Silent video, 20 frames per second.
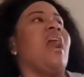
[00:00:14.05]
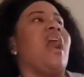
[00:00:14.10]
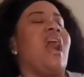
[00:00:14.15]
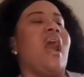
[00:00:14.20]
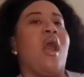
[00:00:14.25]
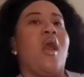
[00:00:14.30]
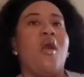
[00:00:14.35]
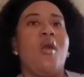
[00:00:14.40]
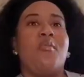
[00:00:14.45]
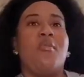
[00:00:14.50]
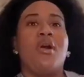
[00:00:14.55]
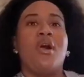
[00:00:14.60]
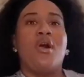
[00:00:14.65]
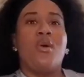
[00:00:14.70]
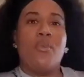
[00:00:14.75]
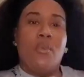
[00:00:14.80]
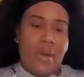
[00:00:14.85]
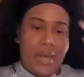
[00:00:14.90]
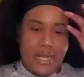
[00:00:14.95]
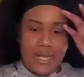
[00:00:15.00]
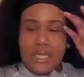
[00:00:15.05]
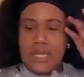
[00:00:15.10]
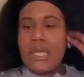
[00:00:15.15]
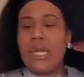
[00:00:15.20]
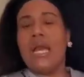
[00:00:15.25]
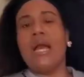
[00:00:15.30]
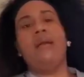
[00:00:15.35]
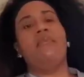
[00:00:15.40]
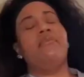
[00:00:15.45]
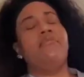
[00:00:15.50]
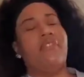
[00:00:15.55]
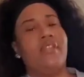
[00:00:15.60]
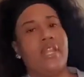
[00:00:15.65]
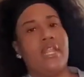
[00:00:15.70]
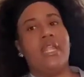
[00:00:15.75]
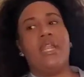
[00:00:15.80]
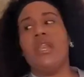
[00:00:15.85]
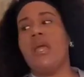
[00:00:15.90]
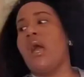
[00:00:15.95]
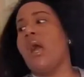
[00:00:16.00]
Um one, I'm
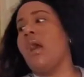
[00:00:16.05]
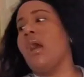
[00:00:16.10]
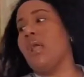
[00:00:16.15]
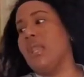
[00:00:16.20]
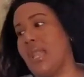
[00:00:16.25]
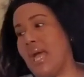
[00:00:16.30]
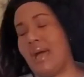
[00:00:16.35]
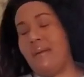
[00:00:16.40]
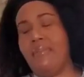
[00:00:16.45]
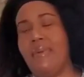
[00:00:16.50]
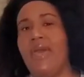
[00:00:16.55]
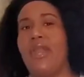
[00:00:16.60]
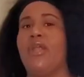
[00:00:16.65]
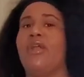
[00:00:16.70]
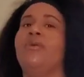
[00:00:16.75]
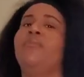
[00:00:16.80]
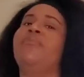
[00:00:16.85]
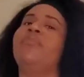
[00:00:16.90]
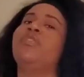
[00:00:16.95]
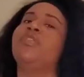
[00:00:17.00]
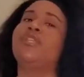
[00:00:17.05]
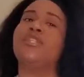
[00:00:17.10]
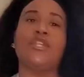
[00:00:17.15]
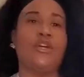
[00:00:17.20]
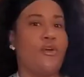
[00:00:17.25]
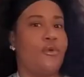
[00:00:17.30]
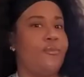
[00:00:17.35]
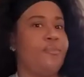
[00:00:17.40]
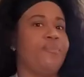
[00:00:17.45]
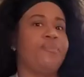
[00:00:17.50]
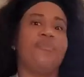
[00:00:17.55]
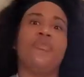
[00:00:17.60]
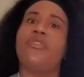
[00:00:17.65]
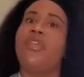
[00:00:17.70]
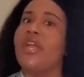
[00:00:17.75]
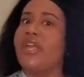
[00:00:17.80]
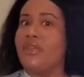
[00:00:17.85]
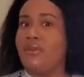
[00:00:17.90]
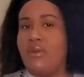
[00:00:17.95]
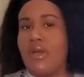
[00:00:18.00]
feeling a lot better, so
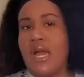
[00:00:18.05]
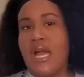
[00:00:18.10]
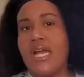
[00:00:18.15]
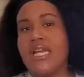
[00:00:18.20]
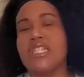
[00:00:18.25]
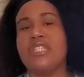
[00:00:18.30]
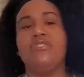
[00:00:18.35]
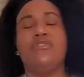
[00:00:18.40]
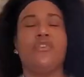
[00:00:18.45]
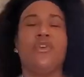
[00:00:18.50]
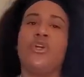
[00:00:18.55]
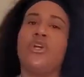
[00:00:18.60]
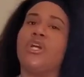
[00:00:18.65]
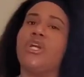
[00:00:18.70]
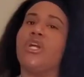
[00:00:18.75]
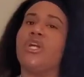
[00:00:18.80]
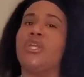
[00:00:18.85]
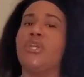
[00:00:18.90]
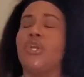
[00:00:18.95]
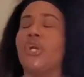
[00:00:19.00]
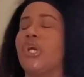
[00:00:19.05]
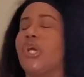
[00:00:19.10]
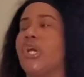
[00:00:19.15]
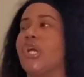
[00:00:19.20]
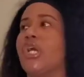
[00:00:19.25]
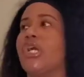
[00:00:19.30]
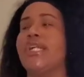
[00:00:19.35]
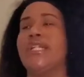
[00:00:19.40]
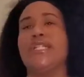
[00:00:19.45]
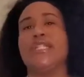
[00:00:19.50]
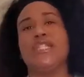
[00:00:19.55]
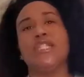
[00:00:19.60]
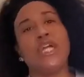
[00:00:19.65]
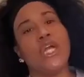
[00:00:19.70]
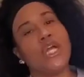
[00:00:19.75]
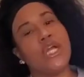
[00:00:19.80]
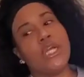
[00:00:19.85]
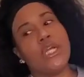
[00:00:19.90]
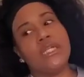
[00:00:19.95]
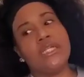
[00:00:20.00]
thank you guys for your
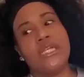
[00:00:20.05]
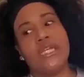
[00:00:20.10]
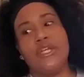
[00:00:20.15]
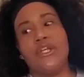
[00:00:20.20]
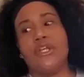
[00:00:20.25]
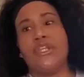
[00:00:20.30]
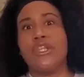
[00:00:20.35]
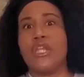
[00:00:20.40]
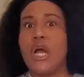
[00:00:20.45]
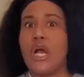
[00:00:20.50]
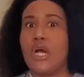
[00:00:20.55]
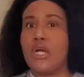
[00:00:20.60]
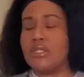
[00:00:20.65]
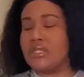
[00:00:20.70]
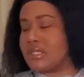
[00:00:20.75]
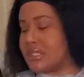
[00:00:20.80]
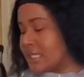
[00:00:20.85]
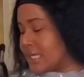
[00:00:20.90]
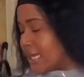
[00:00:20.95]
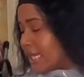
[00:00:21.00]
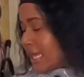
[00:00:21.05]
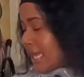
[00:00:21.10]
concern and your thoughts.